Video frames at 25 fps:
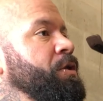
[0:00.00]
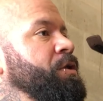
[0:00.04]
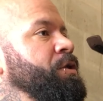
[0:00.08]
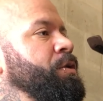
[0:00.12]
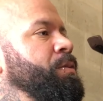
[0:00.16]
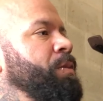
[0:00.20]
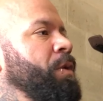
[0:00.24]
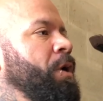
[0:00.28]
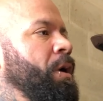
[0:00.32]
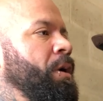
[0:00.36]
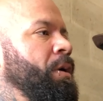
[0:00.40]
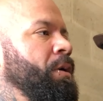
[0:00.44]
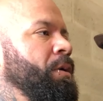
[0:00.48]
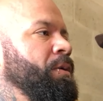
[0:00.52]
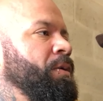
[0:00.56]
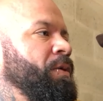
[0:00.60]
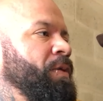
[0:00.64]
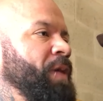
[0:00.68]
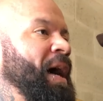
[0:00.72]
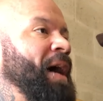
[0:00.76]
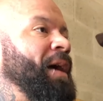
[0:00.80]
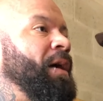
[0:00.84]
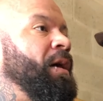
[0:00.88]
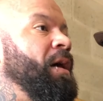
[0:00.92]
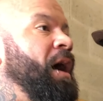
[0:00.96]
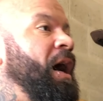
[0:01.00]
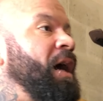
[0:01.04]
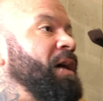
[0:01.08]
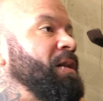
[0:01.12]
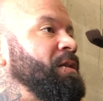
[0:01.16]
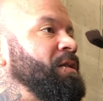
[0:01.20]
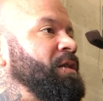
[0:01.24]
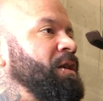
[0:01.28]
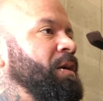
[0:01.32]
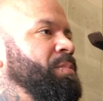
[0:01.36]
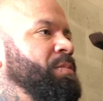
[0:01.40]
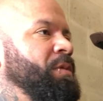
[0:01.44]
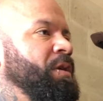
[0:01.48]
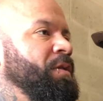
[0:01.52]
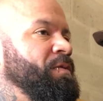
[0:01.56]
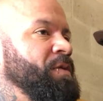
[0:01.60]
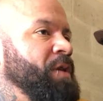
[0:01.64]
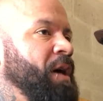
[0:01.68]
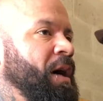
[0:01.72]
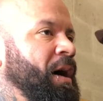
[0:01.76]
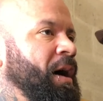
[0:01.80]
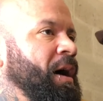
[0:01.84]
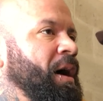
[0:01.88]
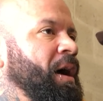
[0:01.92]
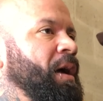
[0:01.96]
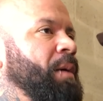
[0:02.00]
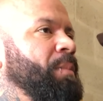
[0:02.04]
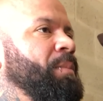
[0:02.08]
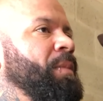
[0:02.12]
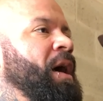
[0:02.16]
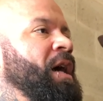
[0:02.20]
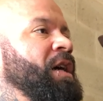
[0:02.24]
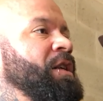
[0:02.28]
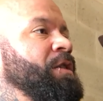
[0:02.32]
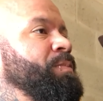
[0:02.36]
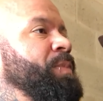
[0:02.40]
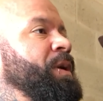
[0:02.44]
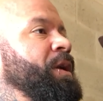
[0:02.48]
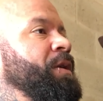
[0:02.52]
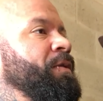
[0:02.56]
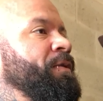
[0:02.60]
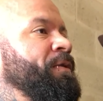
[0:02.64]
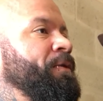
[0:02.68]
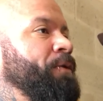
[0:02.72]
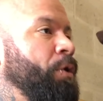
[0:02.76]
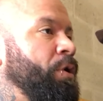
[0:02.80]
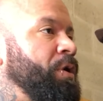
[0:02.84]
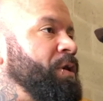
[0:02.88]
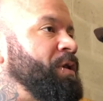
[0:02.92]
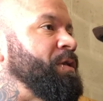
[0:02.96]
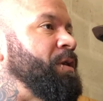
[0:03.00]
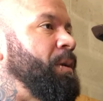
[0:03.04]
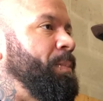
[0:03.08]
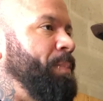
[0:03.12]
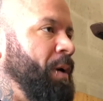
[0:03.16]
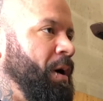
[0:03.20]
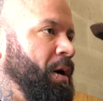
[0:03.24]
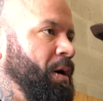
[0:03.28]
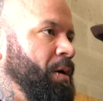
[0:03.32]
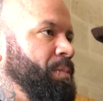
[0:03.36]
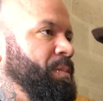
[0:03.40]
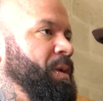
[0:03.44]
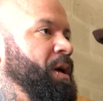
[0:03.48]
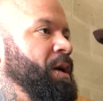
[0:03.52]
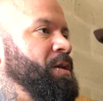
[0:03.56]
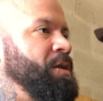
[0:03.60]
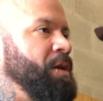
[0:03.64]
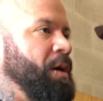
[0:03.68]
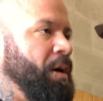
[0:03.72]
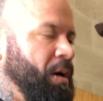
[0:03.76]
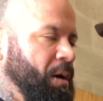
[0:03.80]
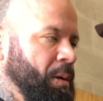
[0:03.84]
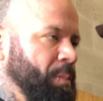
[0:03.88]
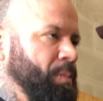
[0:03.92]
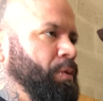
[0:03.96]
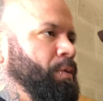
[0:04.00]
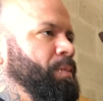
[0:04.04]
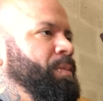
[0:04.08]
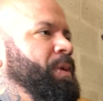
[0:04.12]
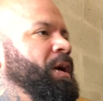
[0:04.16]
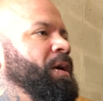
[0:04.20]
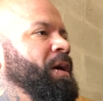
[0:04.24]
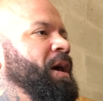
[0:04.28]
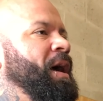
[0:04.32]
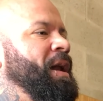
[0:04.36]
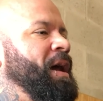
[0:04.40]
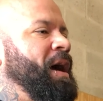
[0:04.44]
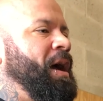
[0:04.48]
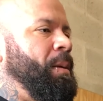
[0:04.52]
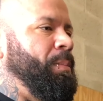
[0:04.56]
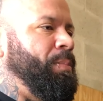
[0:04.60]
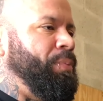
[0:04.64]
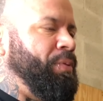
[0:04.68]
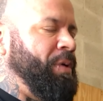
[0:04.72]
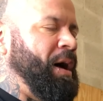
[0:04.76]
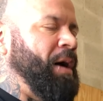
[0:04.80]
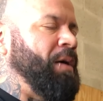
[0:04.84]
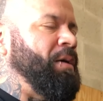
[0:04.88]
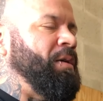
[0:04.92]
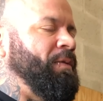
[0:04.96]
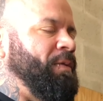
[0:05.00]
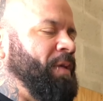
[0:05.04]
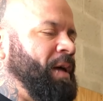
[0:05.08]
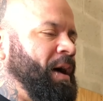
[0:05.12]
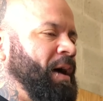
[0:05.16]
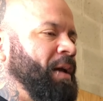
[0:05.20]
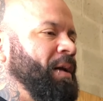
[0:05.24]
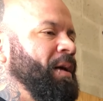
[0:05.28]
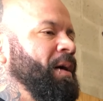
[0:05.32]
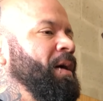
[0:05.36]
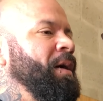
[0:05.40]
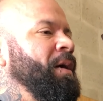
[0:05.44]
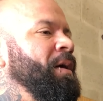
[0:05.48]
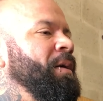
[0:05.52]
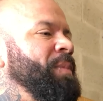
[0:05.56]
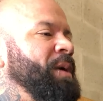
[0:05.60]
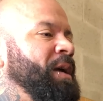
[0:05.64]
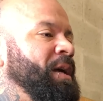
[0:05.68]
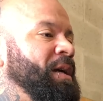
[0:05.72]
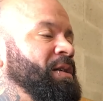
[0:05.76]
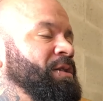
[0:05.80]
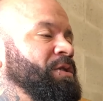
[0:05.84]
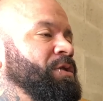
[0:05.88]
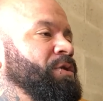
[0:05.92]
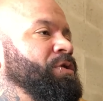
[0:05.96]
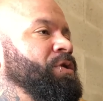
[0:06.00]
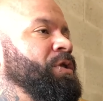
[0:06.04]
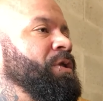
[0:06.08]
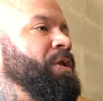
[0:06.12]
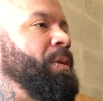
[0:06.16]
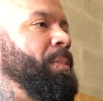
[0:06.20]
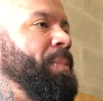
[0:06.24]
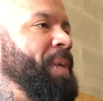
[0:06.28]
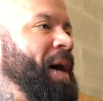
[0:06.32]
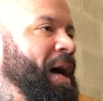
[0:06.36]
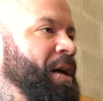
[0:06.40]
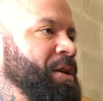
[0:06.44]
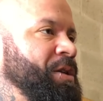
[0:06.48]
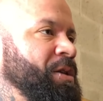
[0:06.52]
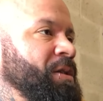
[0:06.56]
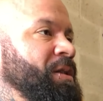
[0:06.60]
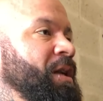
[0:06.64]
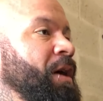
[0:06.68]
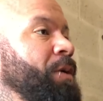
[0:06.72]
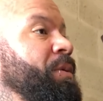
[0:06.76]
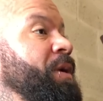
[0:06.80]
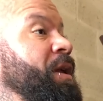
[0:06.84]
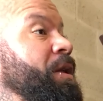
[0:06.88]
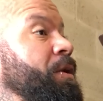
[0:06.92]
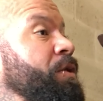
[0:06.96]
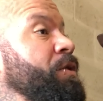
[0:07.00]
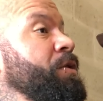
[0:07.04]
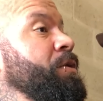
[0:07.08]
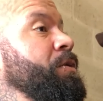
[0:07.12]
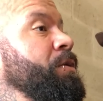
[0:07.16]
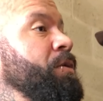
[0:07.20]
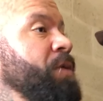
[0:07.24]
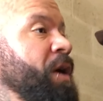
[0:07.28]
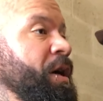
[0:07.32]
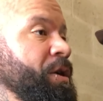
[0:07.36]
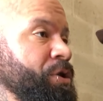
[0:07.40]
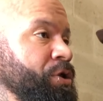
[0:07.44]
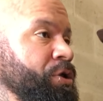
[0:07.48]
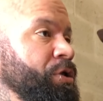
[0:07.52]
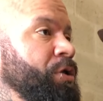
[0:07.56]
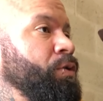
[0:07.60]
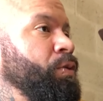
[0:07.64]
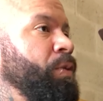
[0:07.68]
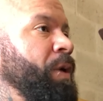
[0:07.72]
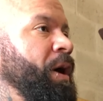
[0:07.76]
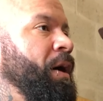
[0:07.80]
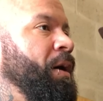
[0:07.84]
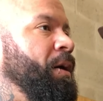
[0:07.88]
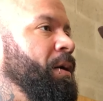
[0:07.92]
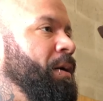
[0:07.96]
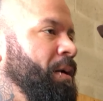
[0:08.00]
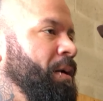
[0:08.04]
tomorrow, that concept of time has been forced upon me to humble me. And I am proud of that, because those are the badges that we do and should wear